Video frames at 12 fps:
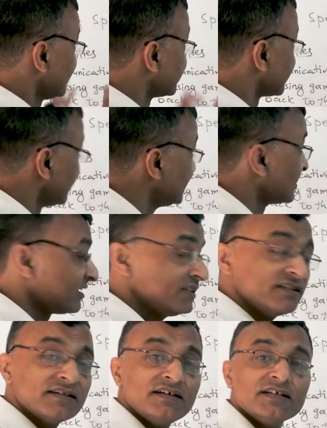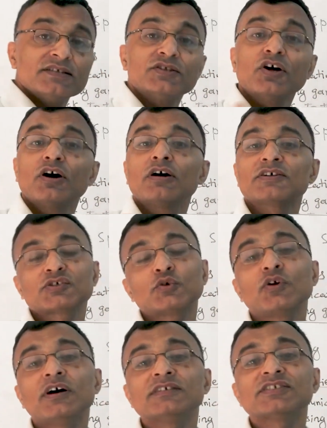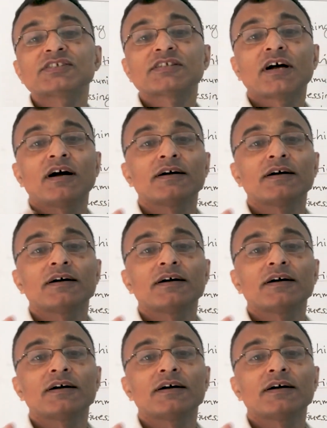is written, the students